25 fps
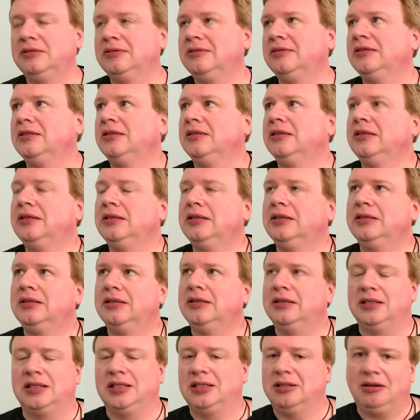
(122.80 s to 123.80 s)
It certainly
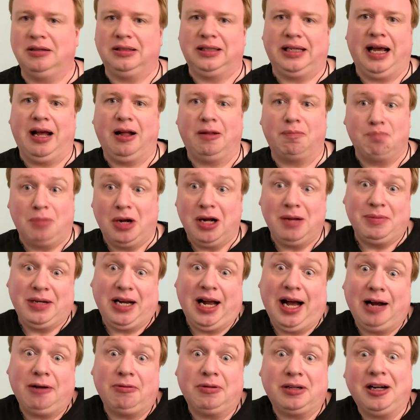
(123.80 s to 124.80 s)
held Mum in high
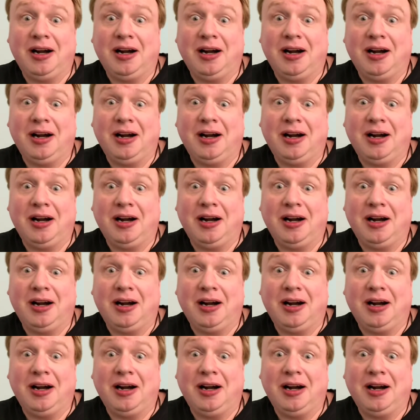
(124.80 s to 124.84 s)
regard.